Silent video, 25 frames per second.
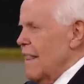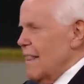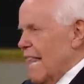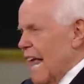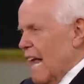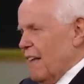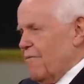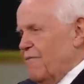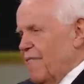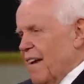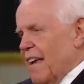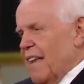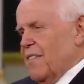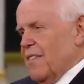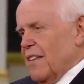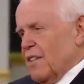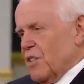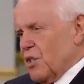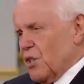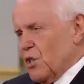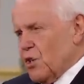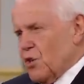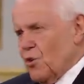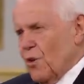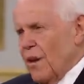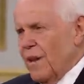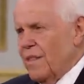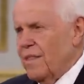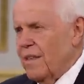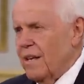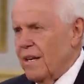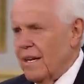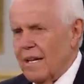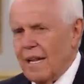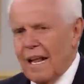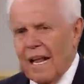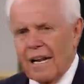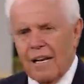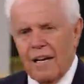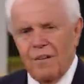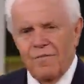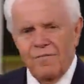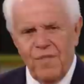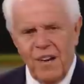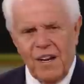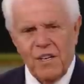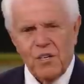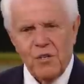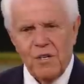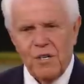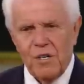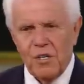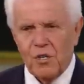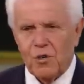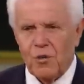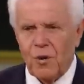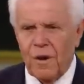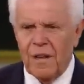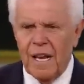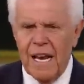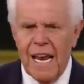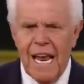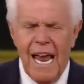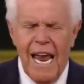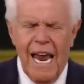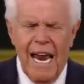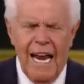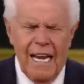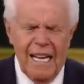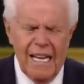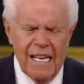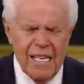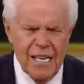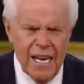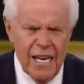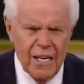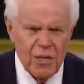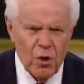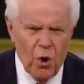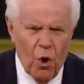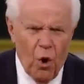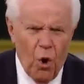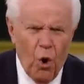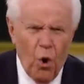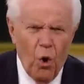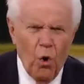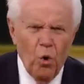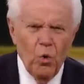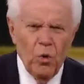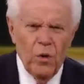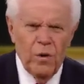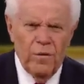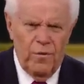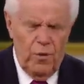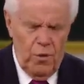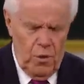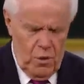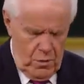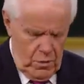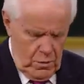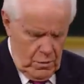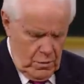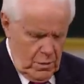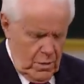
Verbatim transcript: That faith is strengthened, that conviction is strengthened, and it takes hold of you.